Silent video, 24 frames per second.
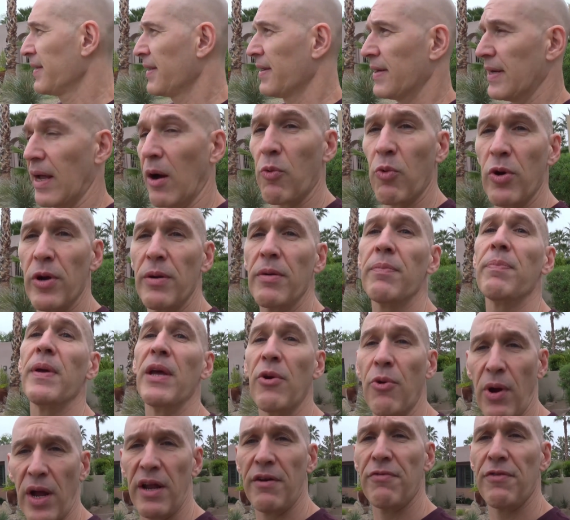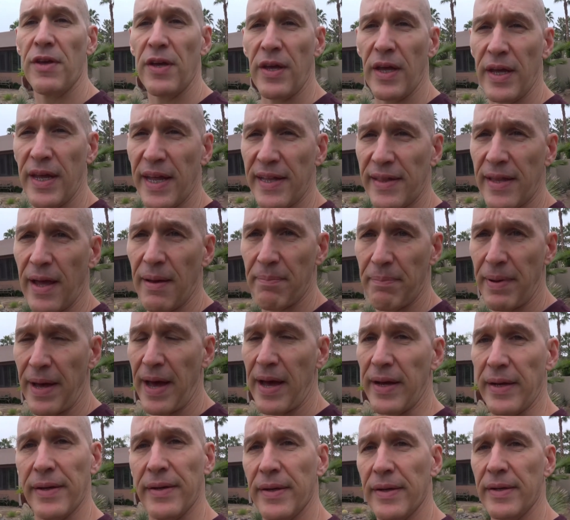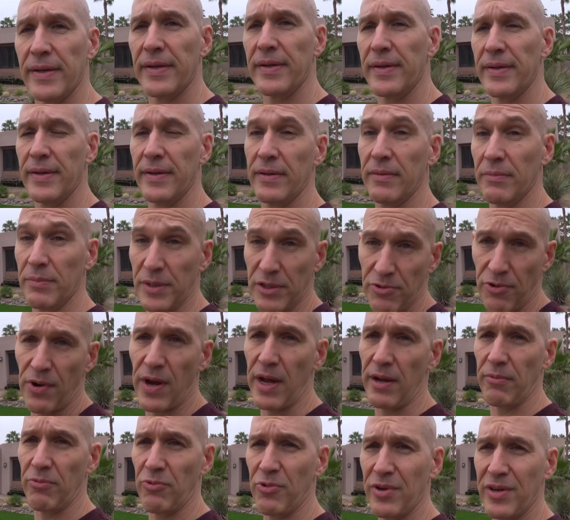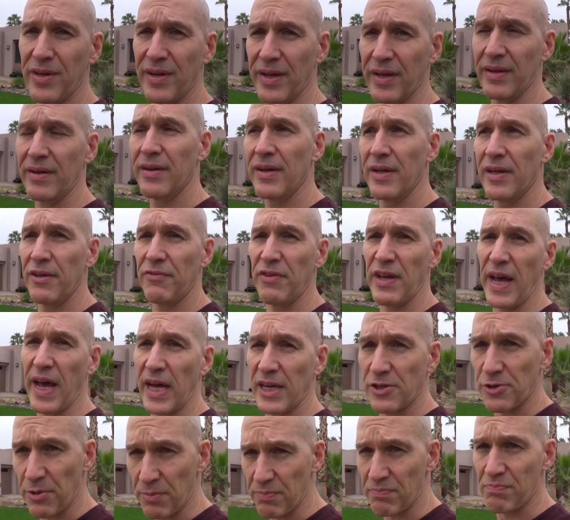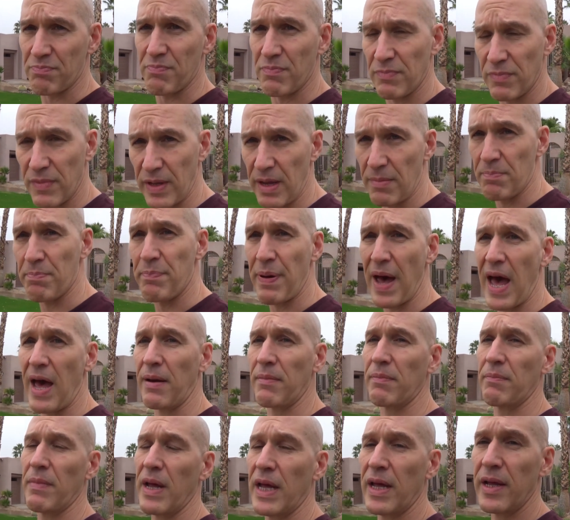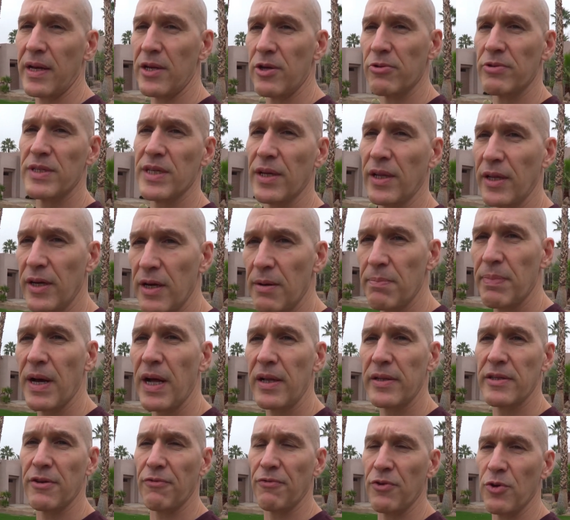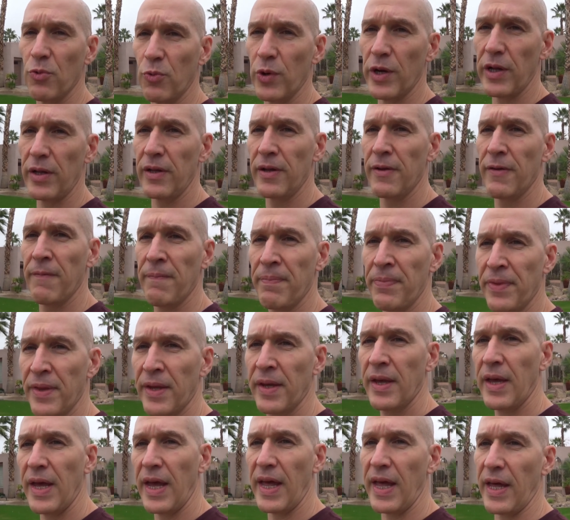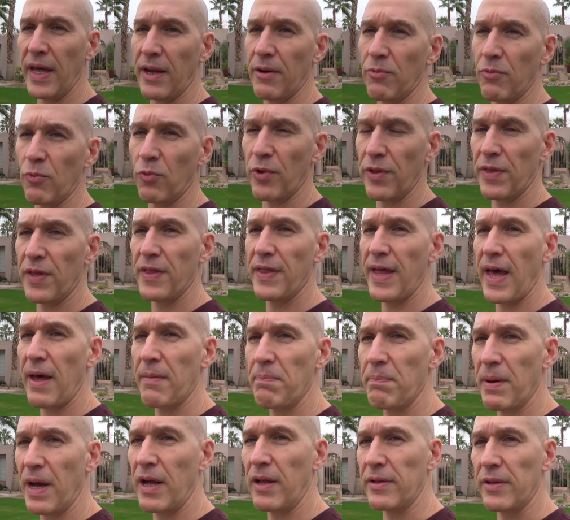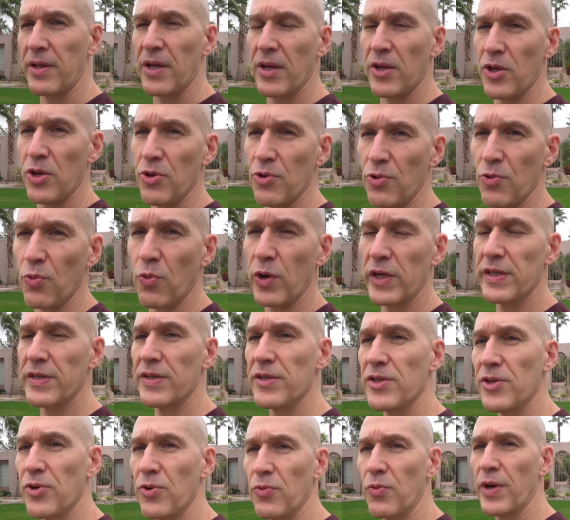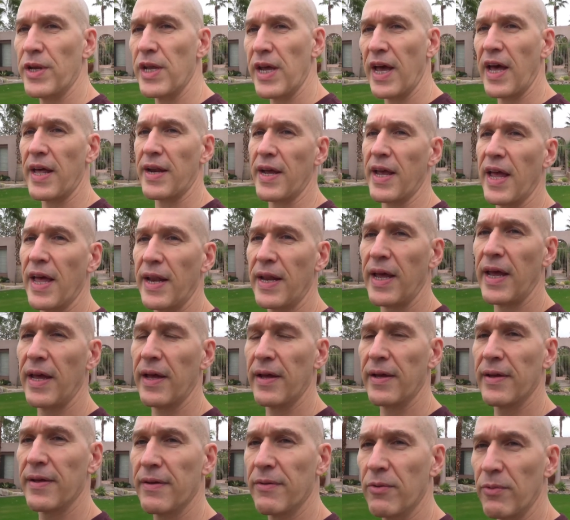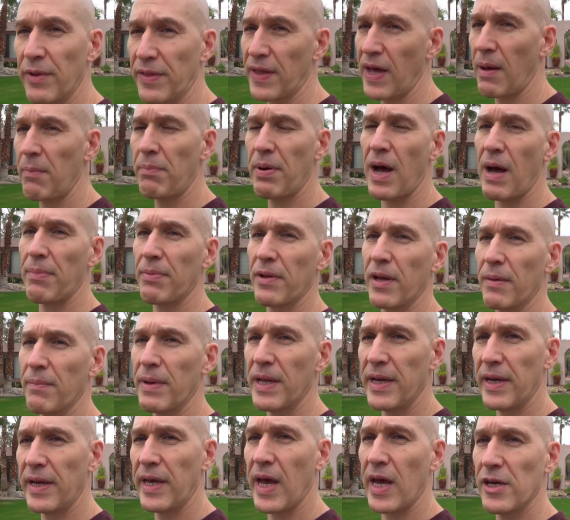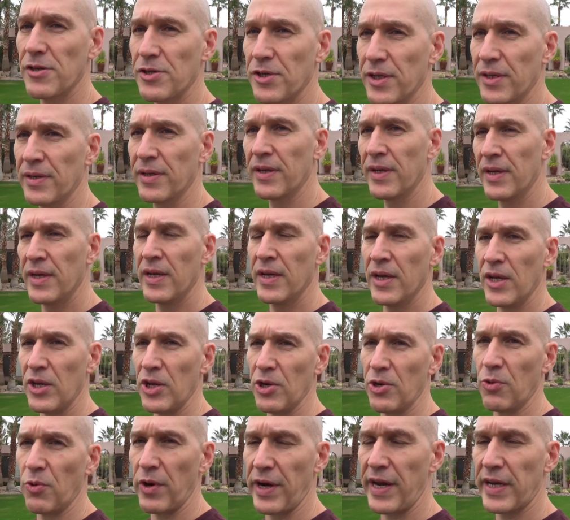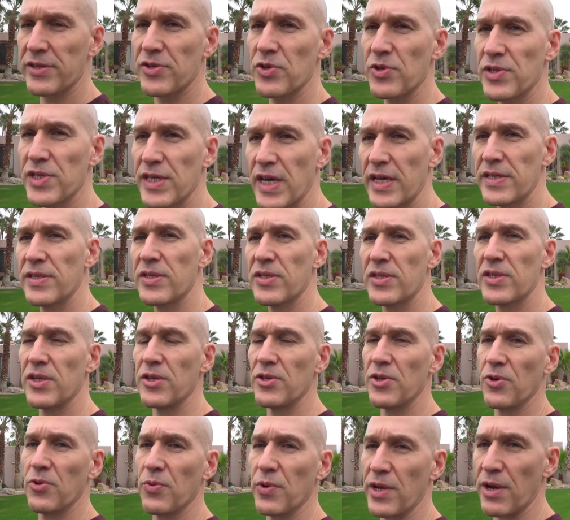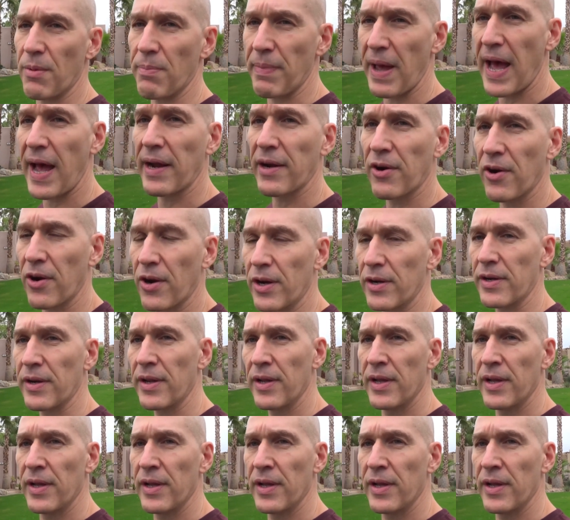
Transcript: Now, wouldn't it be great if you could get that back? It'd be great, wouldn't it? If you had a Batman utility belt, if you will, and within that belt, you knew what to do when you had a headache without popping a medication. You knew what exercises to do when your back hurt.